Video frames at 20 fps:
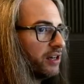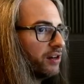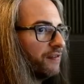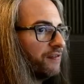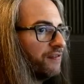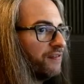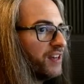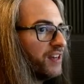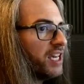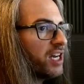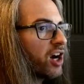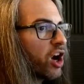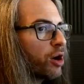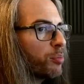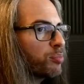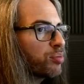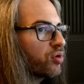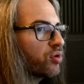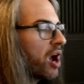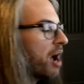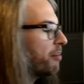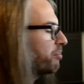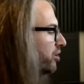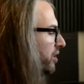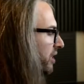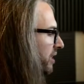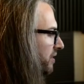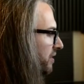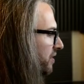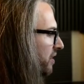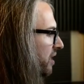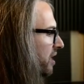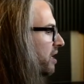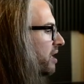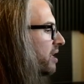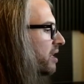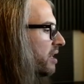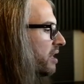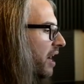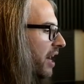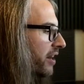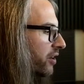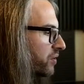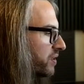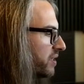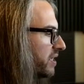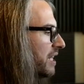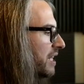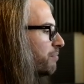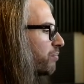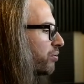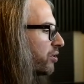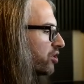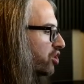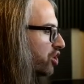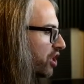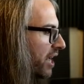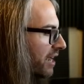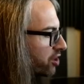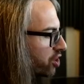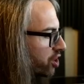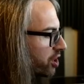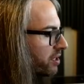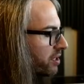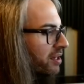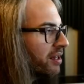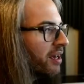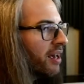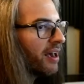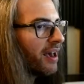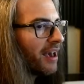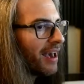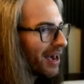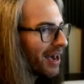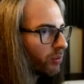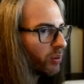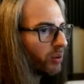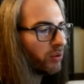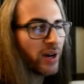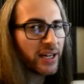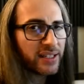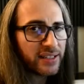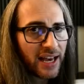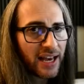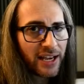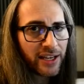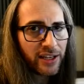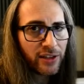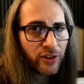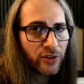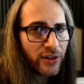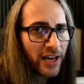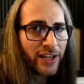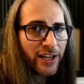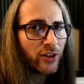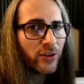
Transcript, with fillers: here, VR properties, and you'll see projection equirectangular. Now